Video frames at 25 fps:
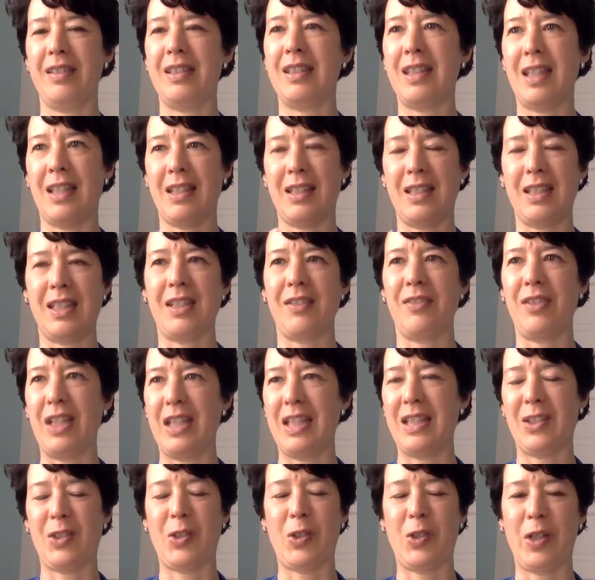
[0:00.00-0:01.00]

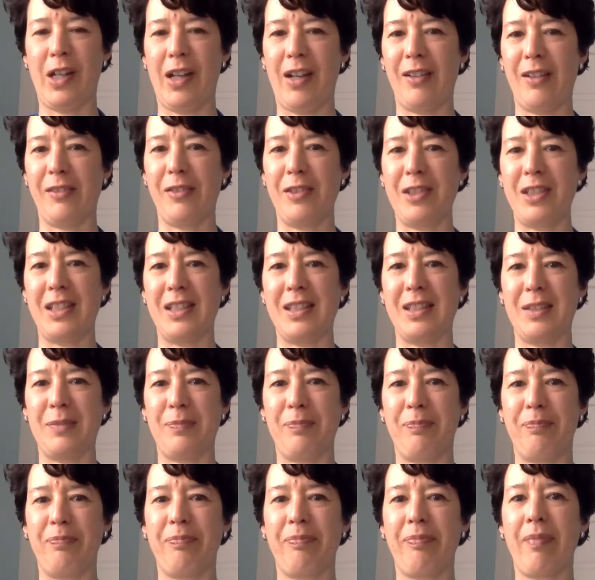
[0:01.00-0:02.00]
sensitivities or allergies.
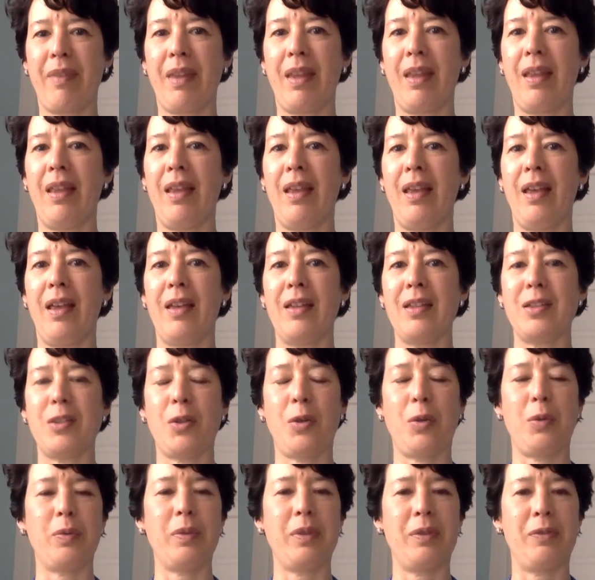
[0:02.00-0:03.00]

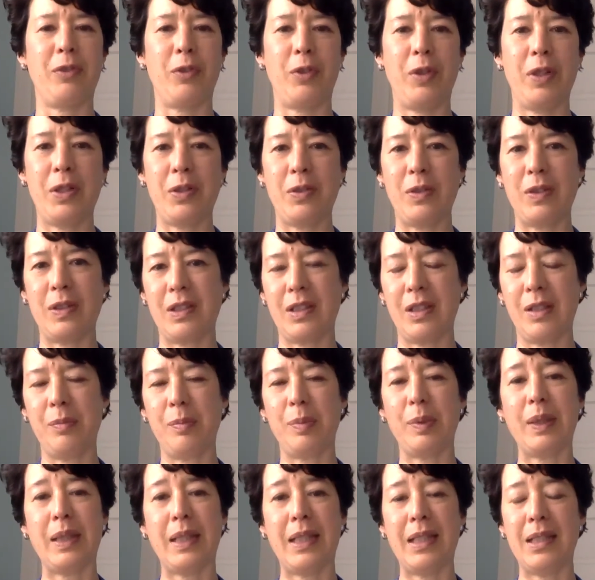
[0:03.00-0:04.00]
So if you're interested,
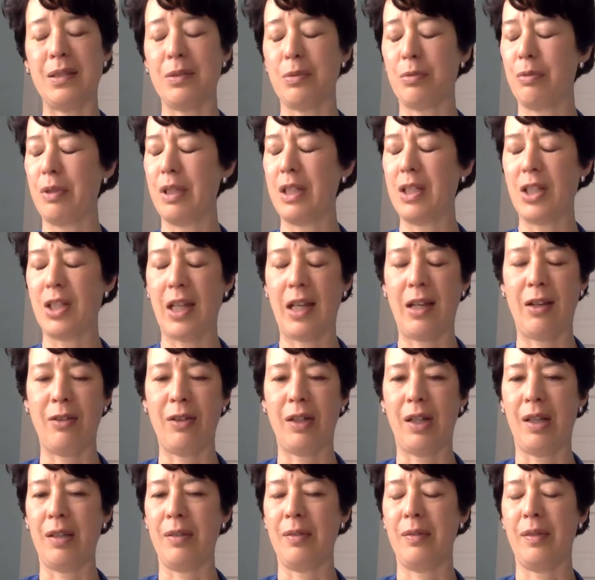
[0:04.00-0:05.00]
please reach out.
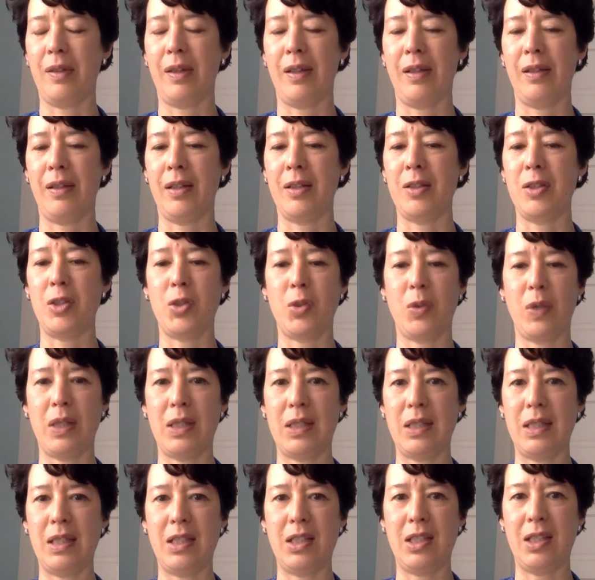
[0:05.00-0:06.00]
I enjoy
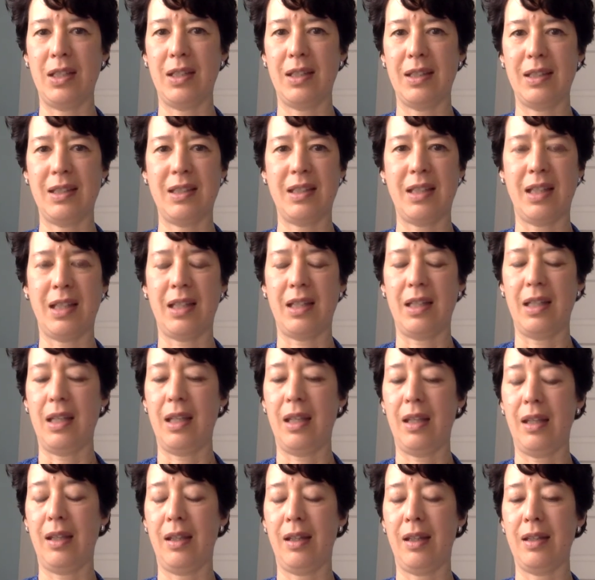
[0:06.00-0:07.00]
teaching this
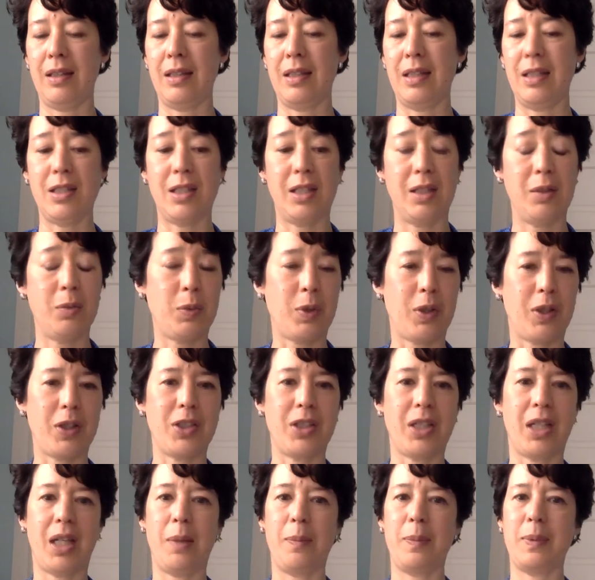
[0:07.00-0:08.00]
technique. I teach it in
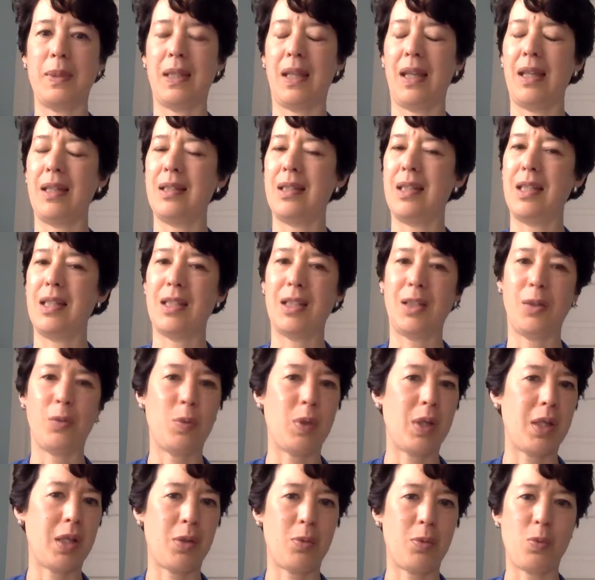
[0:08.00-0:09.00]
workshops. I teach it
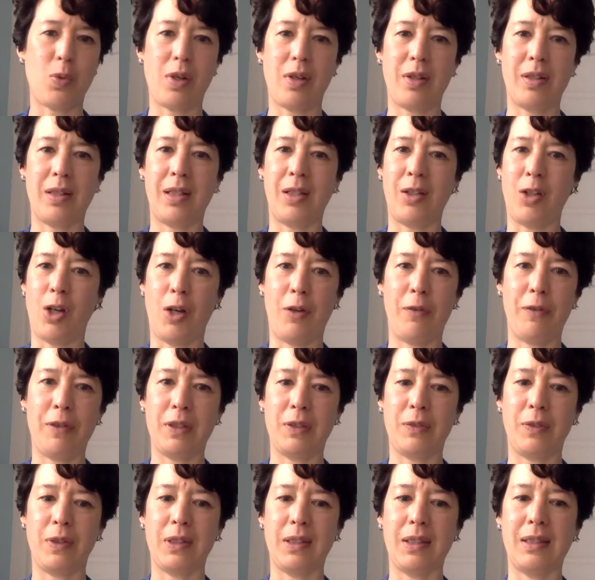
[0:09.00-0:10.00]
one-on-one in office
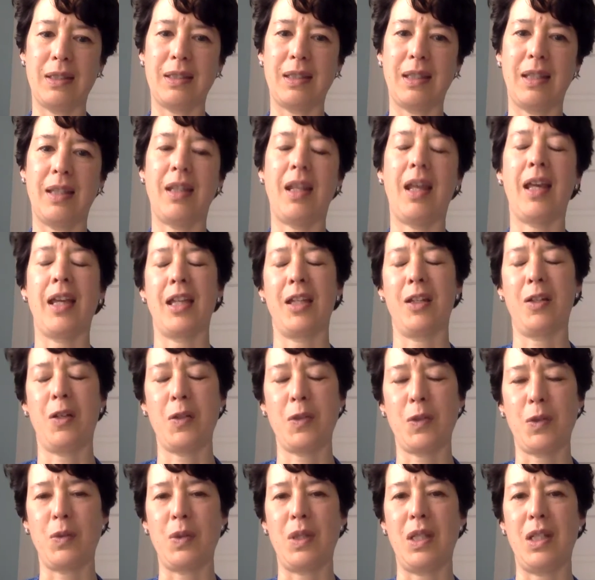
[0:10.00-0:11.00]
visits, and I can
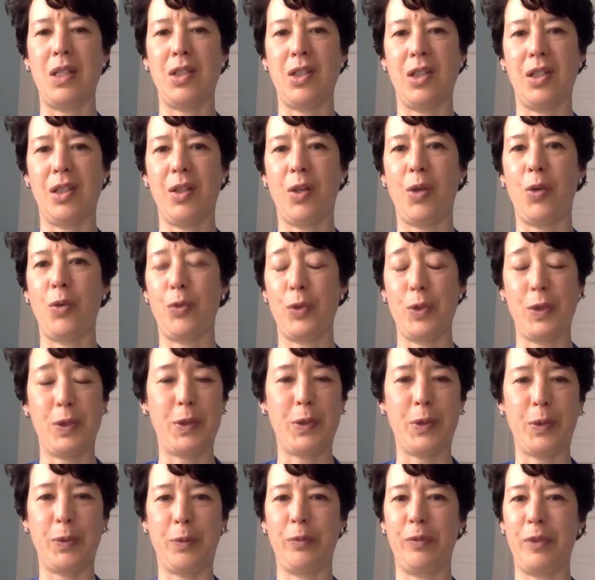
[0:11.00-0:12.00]
also teach it over
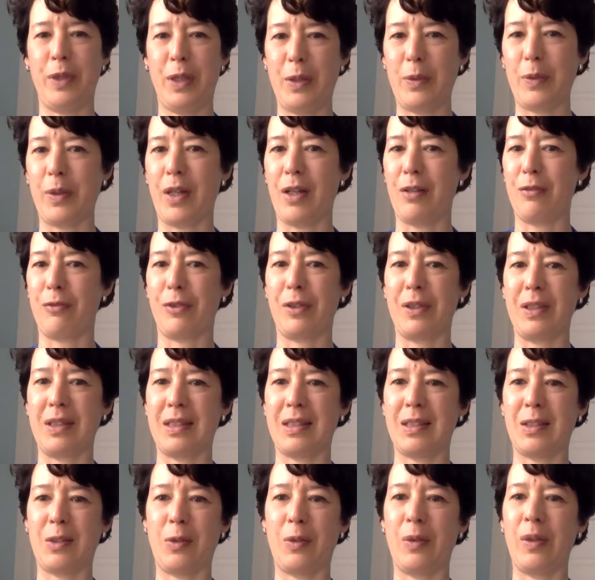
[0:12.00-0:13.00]
Zoom video conference.
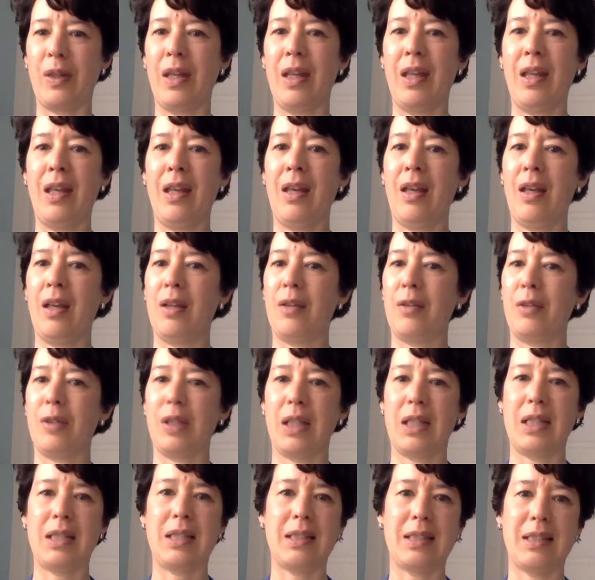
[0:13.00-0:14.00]
So
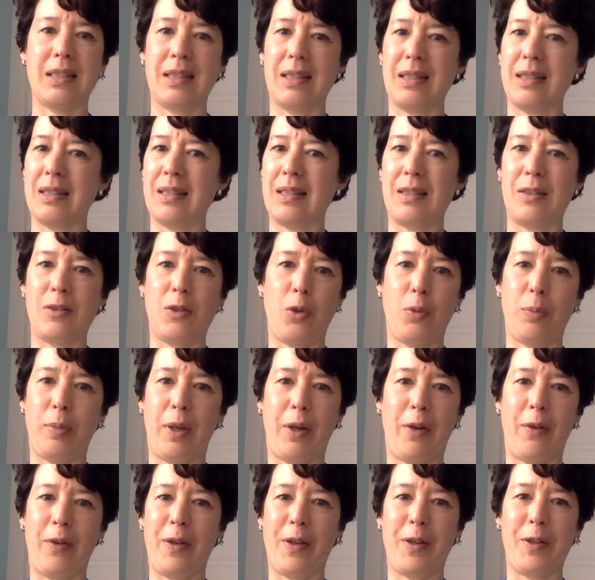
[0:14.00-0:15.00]
really, distance is no
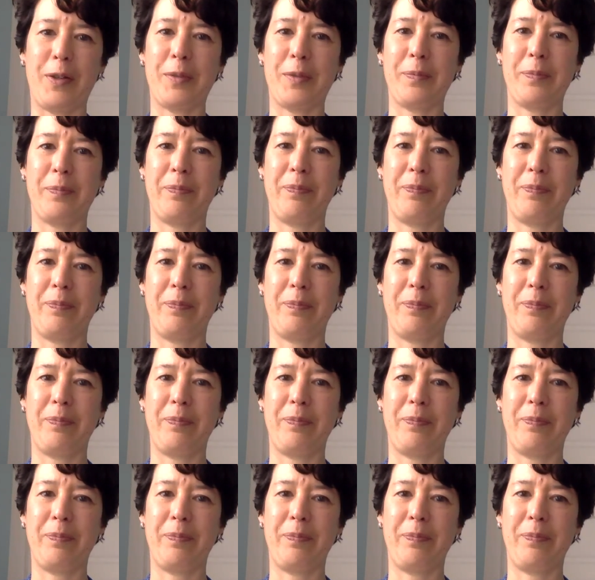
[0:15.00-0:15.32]
barrier.